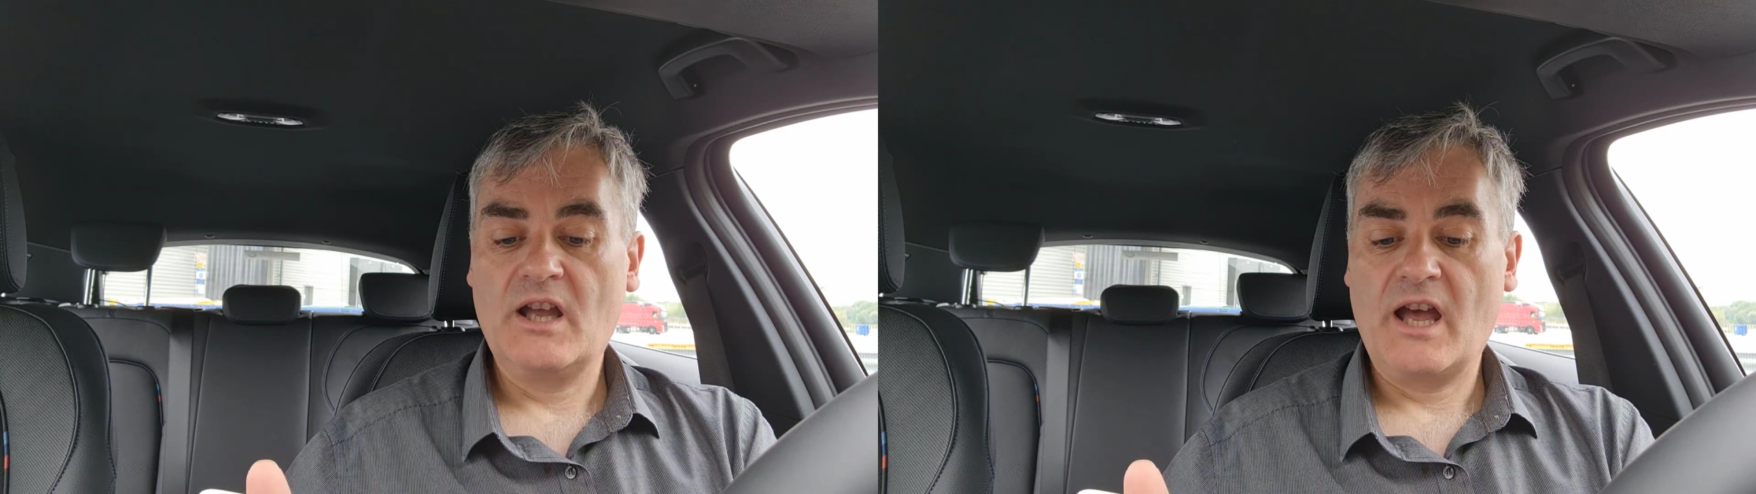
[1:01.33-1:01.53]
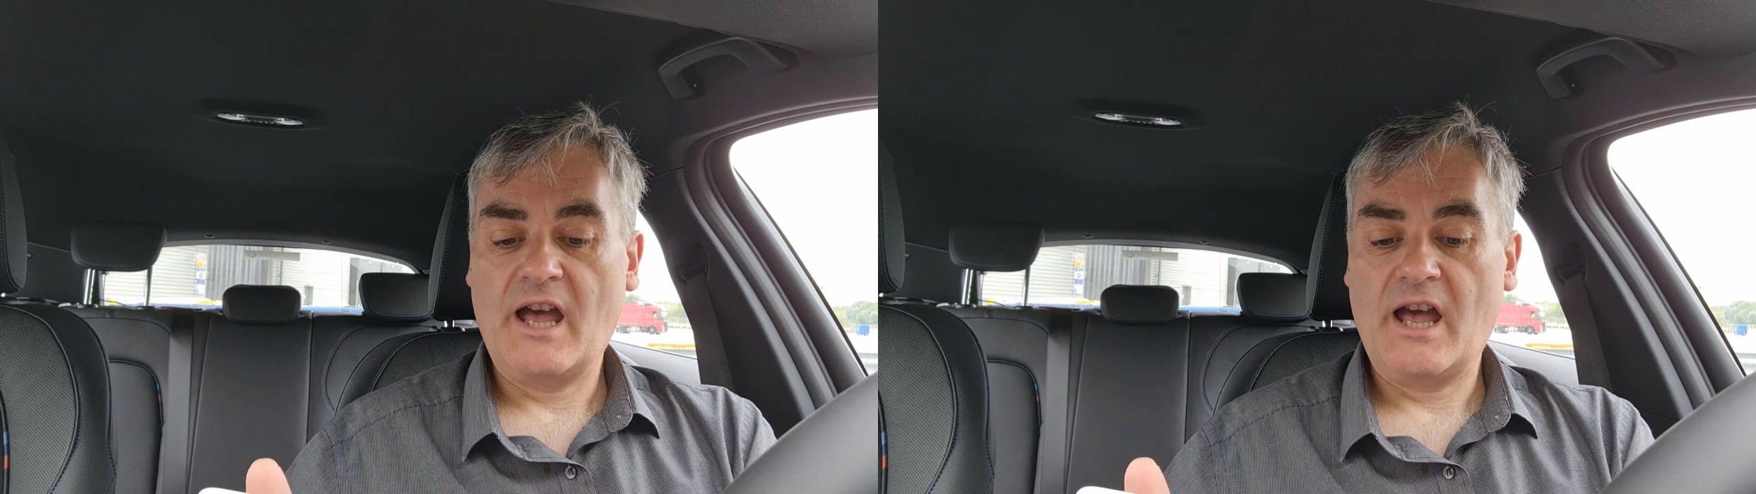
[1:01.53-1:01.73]

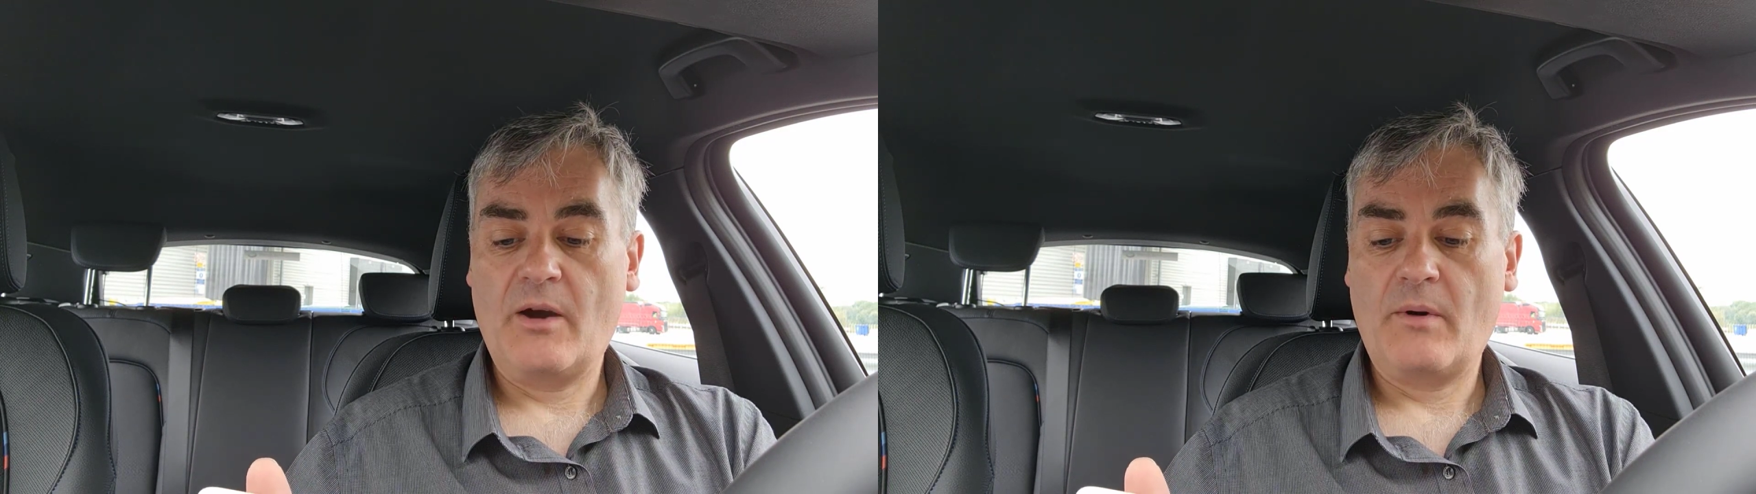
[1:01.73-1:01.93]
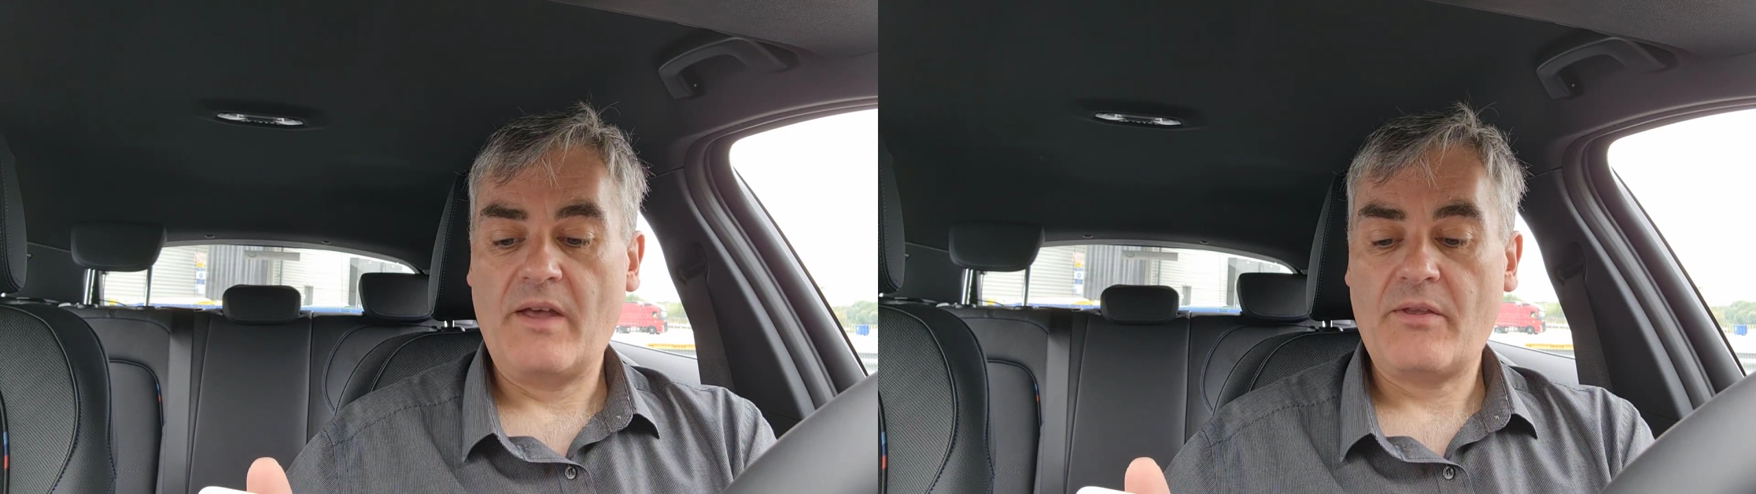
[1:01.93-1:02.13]
uh,
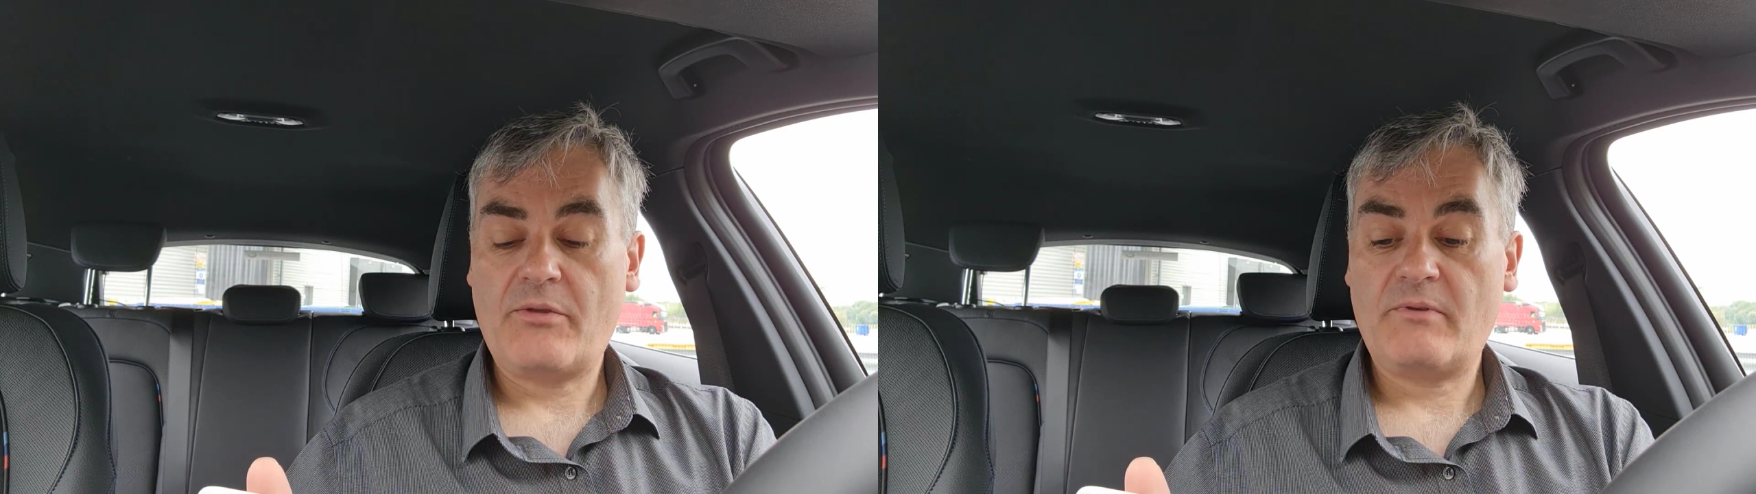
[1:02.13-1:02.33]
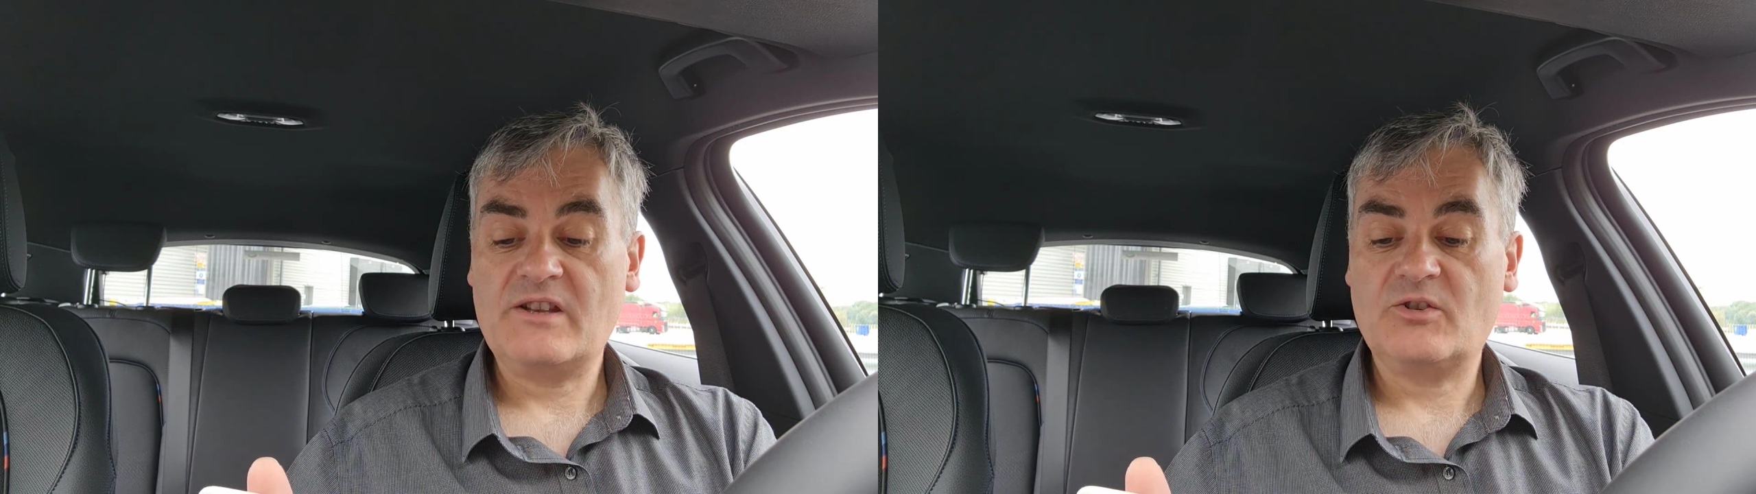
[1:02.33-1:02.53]
where the
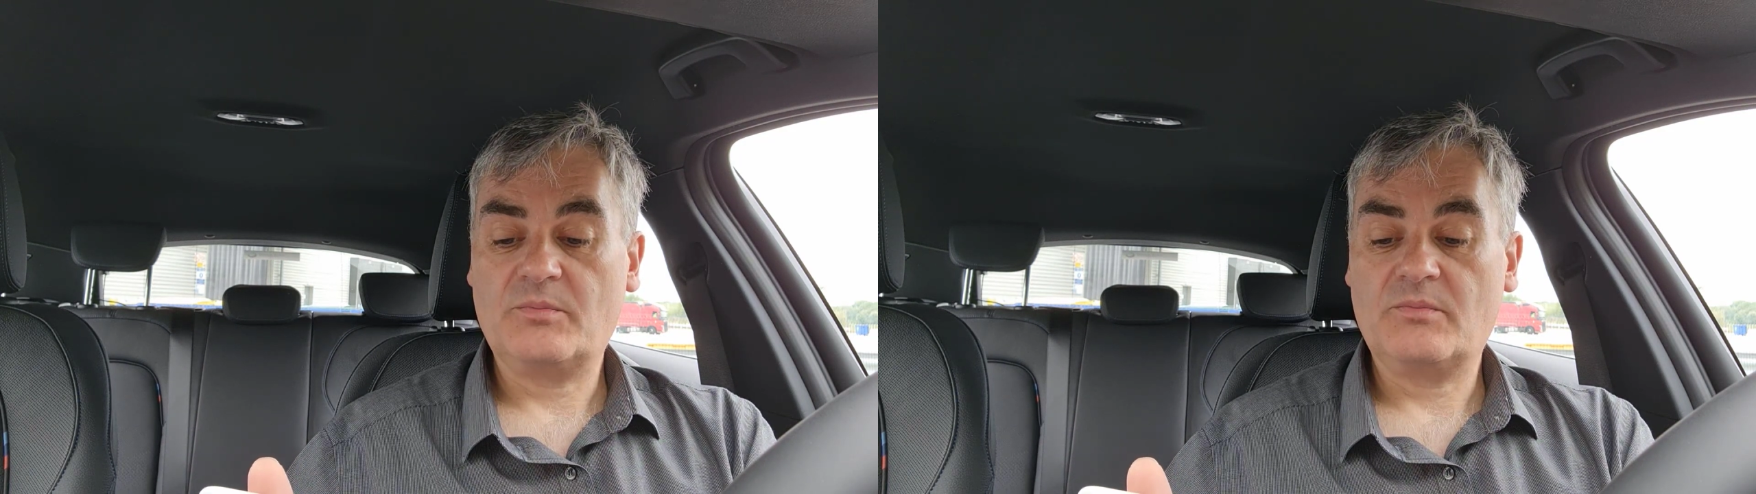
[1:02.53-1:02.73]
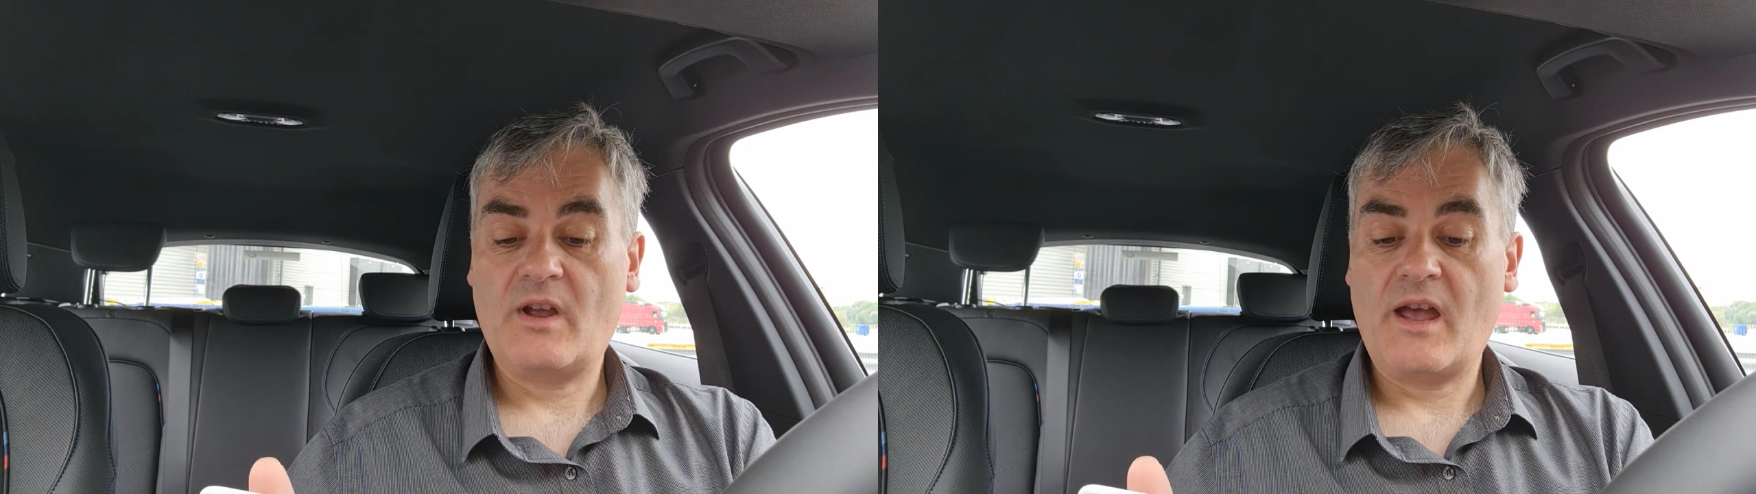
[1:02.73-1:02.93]
three
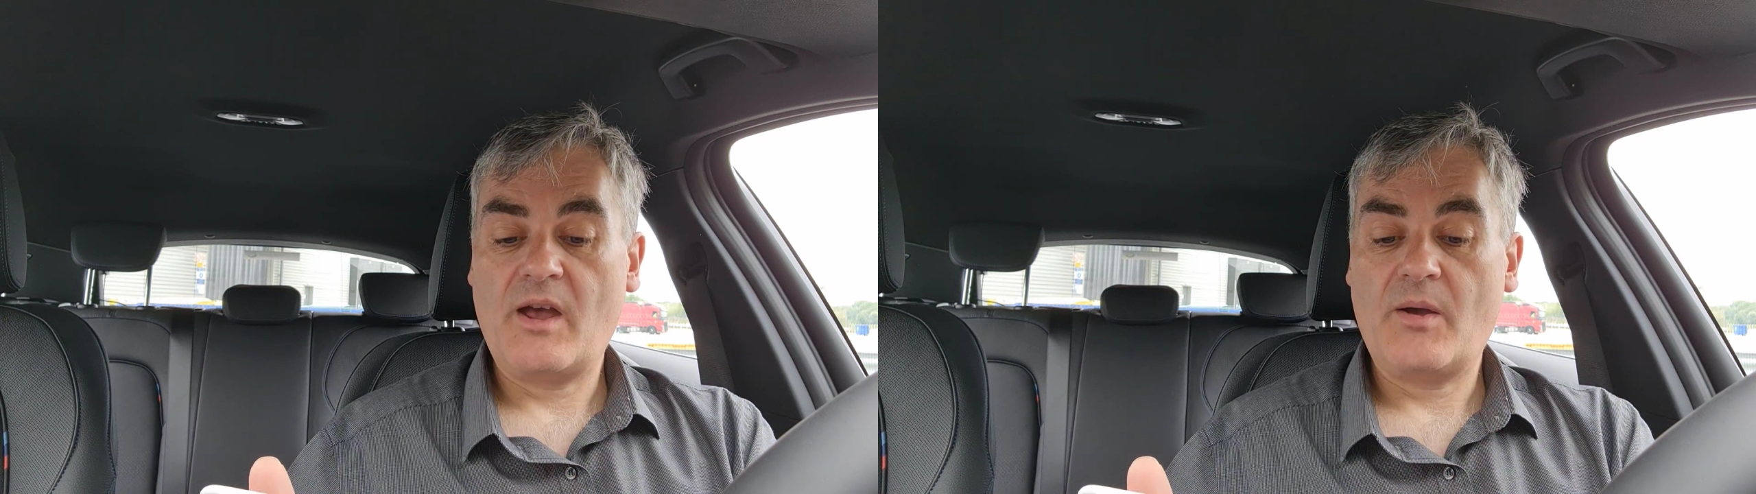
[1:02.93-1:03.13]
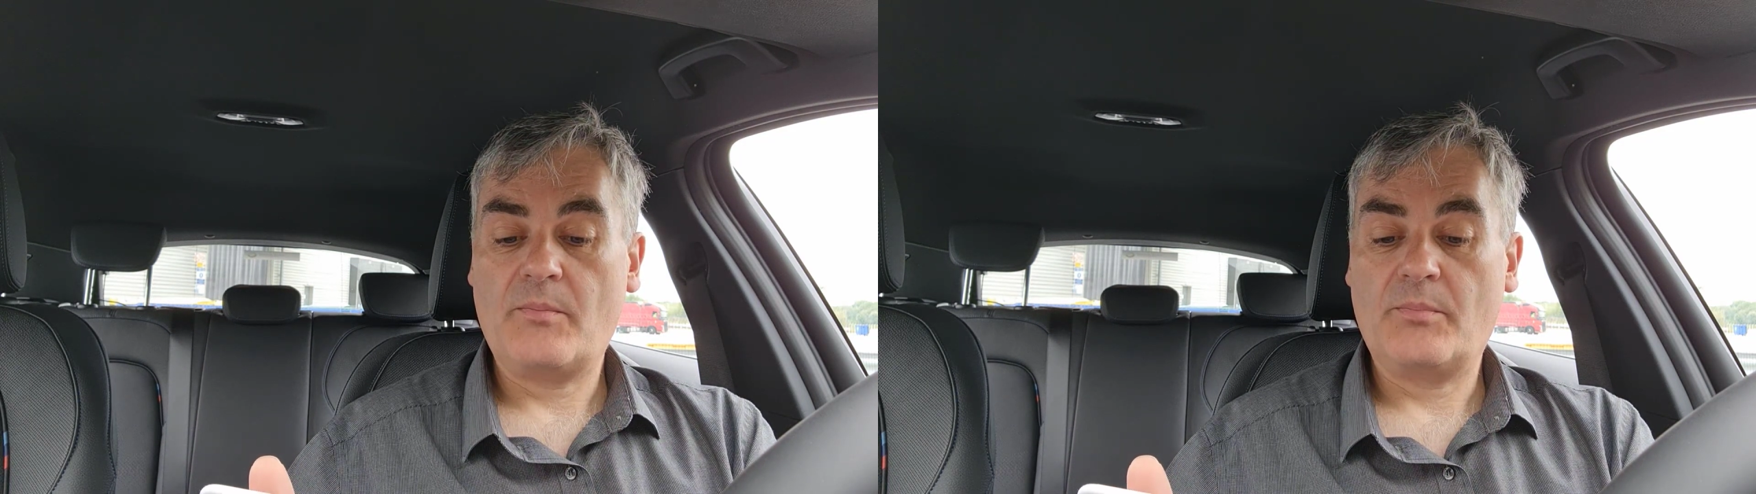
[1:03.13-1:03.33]

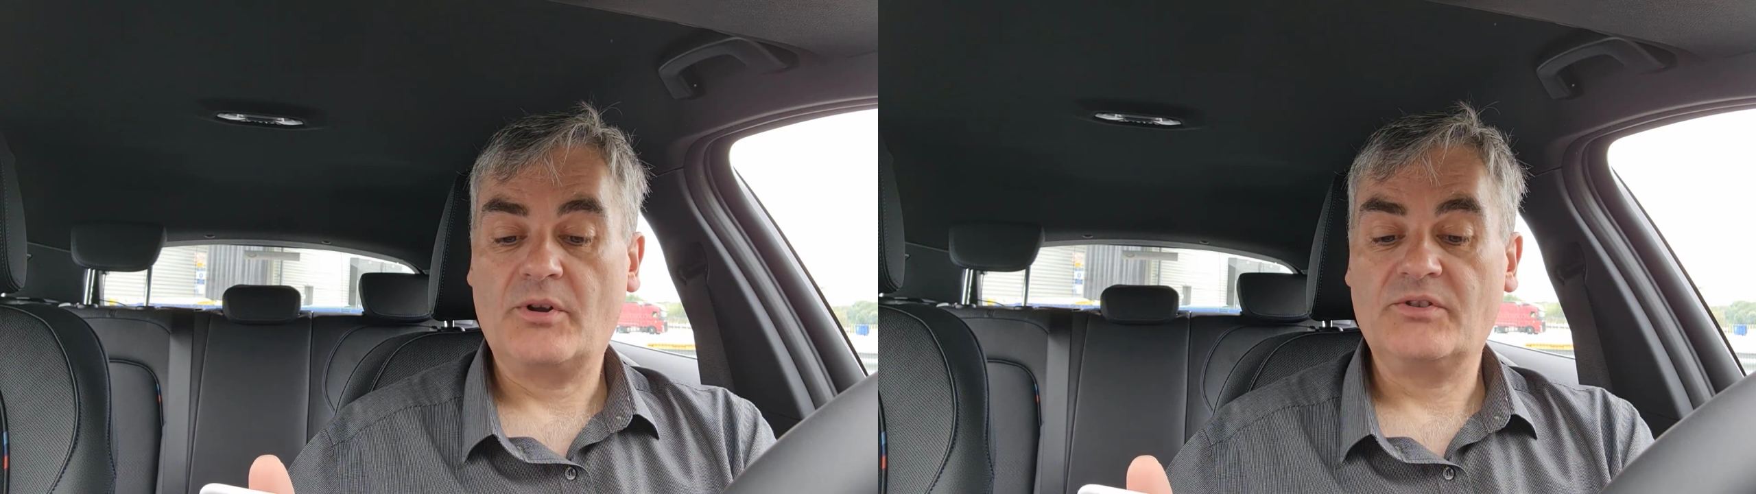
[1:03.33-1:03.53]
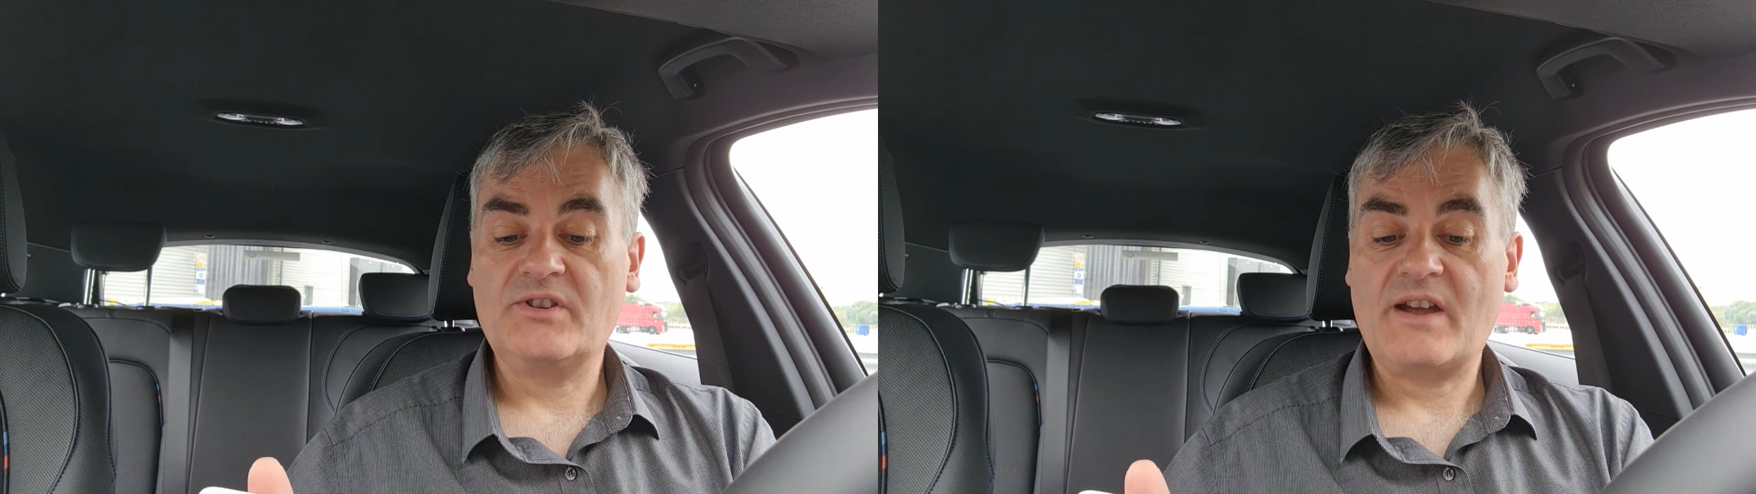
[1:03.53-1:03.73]
uh, button